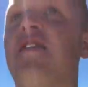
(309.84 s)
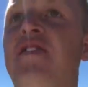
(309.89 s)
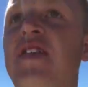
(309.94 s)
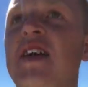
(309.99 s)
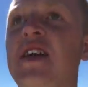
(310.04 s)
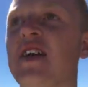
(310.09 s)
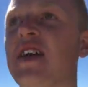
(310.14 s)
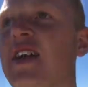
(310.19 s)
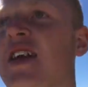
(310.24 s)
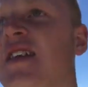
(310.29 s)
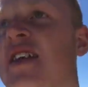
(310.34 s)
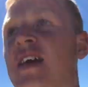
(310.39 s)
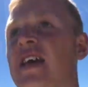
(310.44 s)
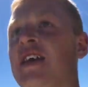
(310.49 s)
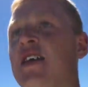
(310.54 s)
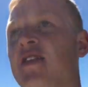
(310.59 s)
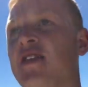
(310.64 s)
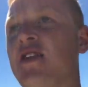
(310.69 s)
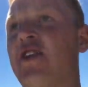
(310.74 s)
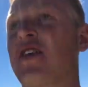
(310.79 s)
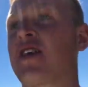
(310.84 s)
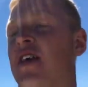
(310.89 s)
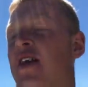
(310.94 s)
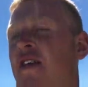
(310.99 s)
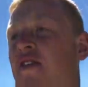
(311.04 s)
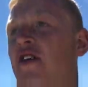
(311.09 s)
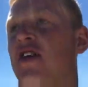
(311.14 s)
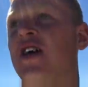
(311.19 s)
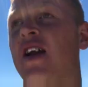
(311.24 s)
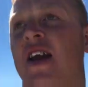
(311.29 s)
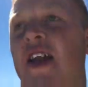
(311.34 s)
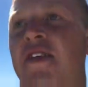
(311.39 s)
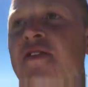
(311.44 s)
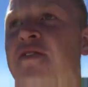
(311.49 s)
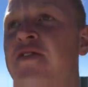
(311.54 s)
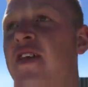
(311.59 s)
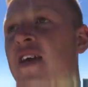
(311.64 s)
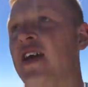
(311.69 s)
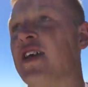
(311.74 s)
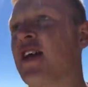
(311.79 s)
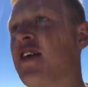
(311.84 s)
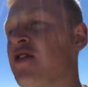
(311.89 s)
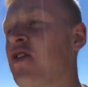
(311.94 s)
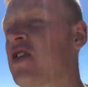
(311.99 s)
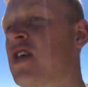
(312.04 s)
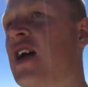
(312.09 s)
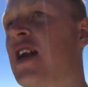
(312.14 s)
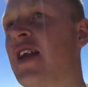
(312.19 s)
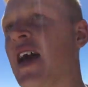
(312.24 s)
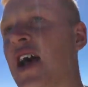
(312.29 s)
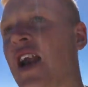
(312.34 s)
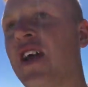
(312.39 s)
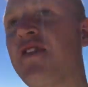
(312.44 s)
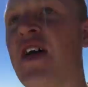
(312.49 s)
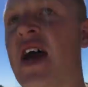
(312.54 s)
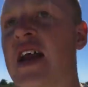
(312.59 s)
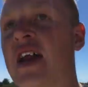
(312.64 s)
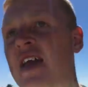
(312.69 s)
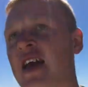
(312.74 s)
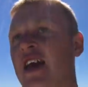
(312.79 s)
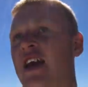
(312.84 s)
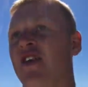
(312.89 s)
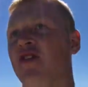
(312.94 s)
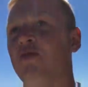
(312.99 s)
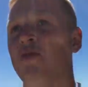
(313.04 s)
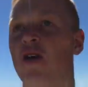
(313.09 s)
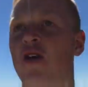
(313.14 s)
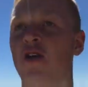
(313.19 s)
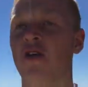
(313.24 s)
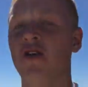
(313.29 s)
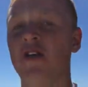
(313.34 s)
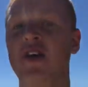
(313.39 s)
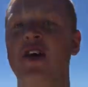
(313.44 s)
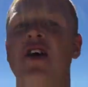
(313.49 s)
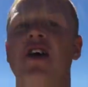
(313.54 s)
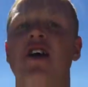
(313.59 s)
I think here's like, there's like a lift. There's like an elevator here as well,